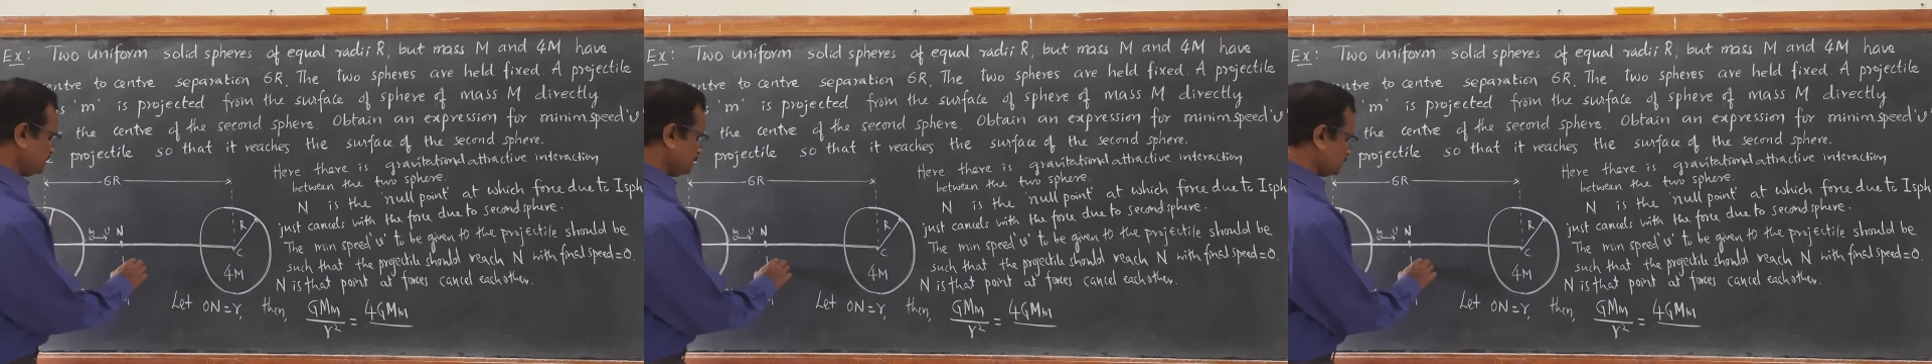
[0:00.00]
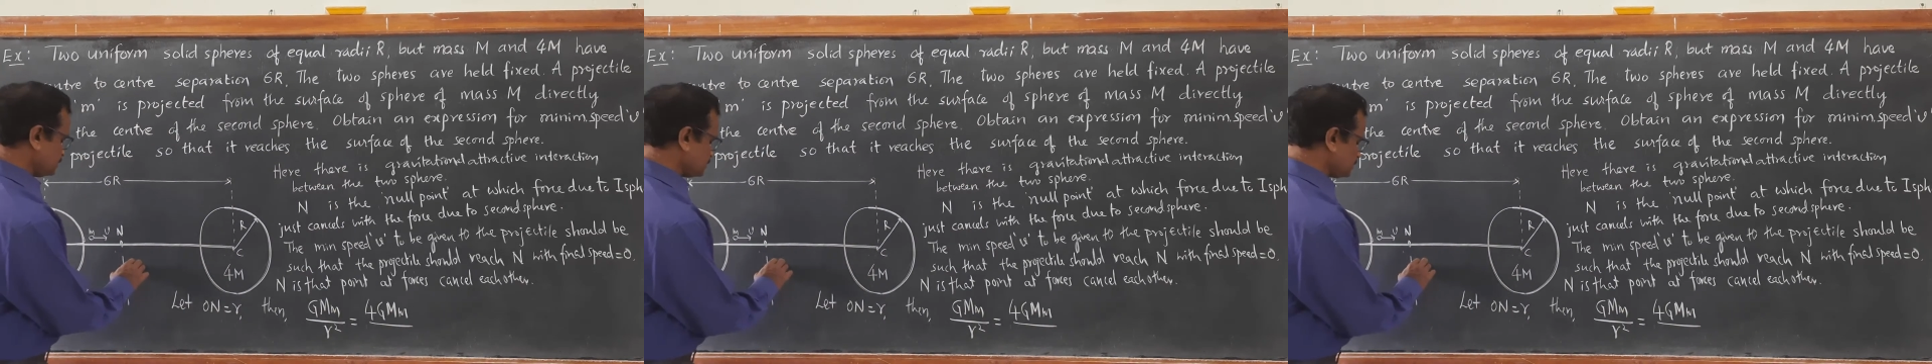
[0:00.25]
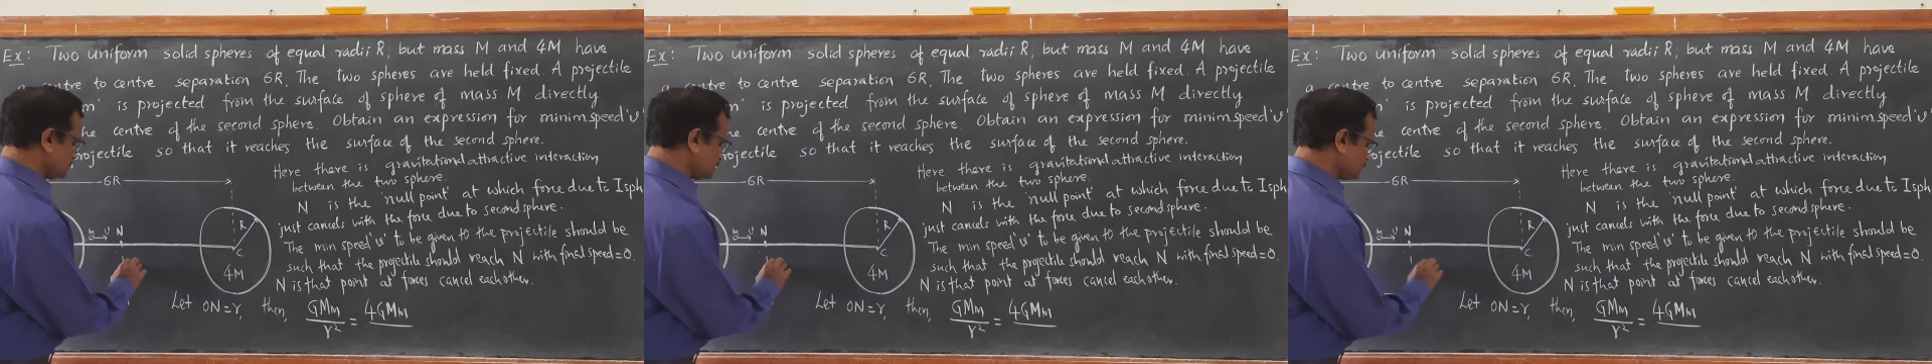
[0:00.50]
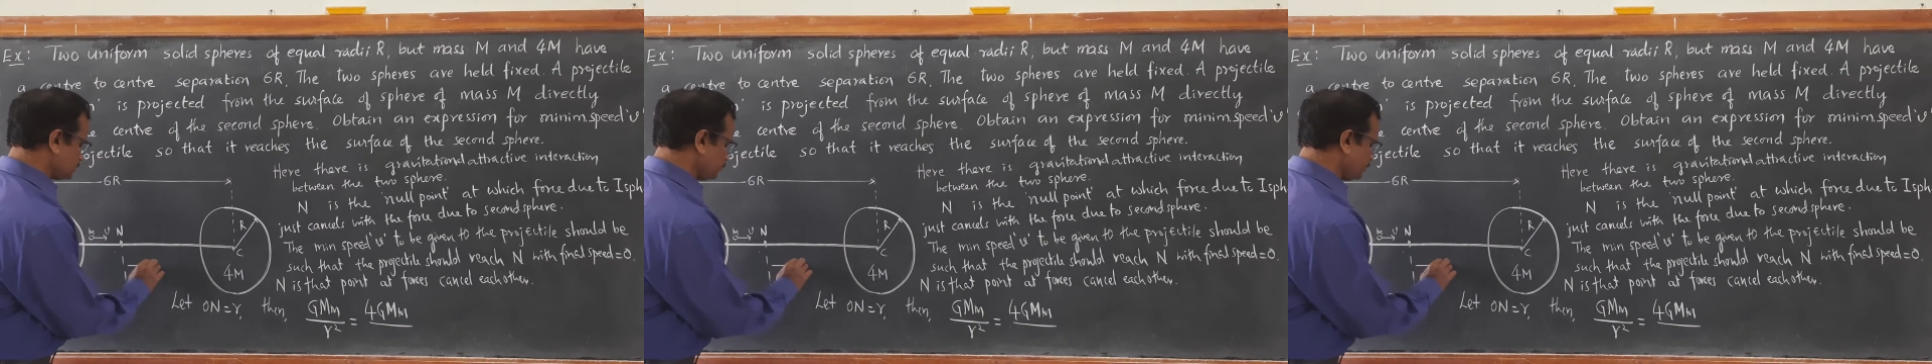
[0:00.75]
this distance
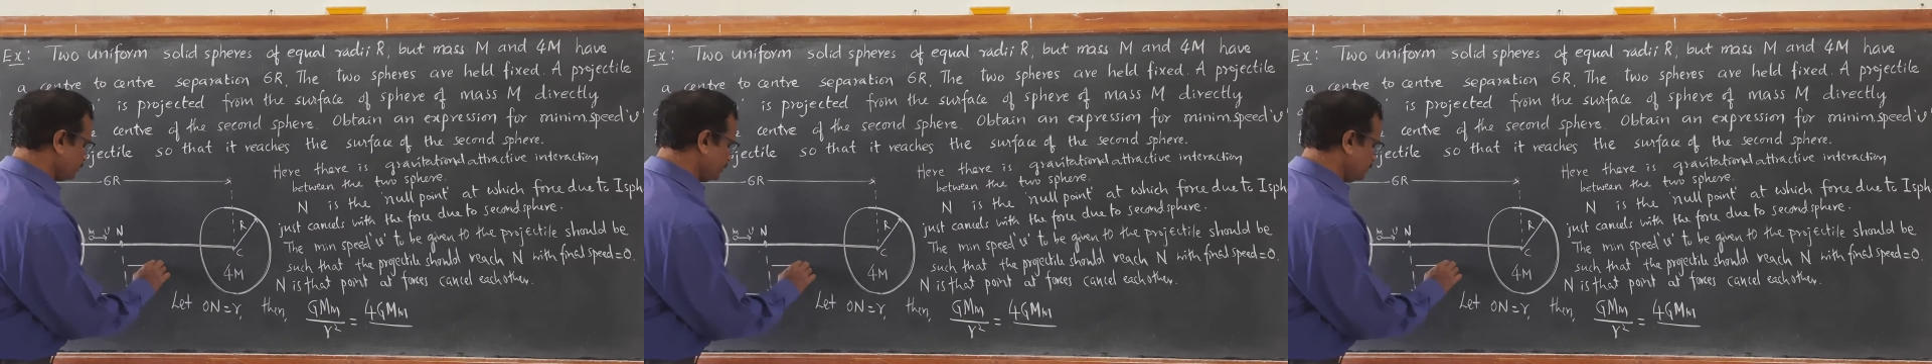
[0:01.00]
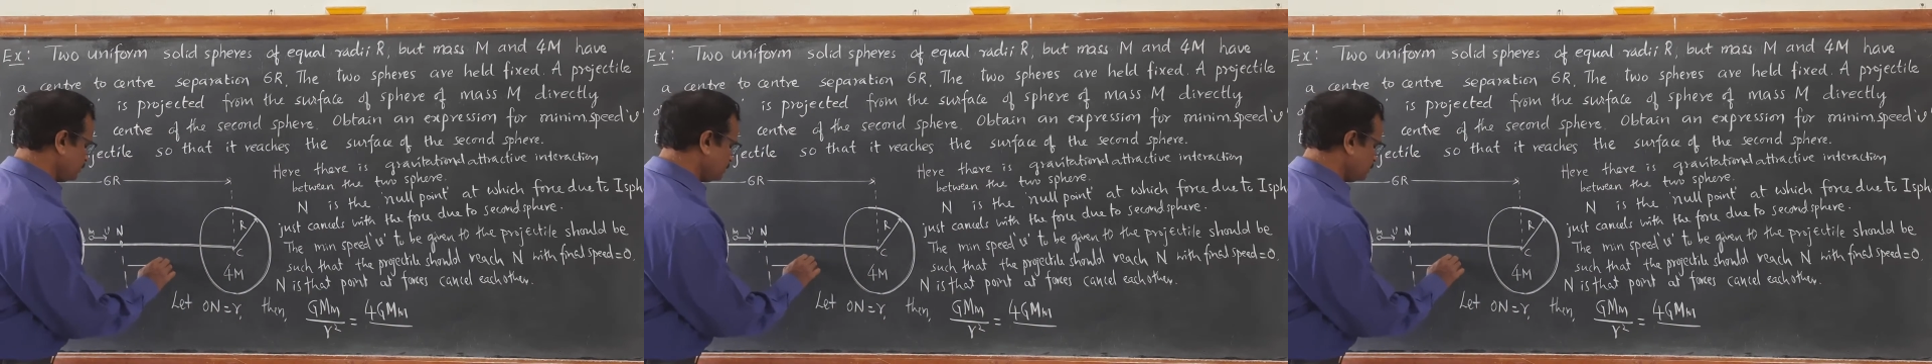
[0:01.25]
will be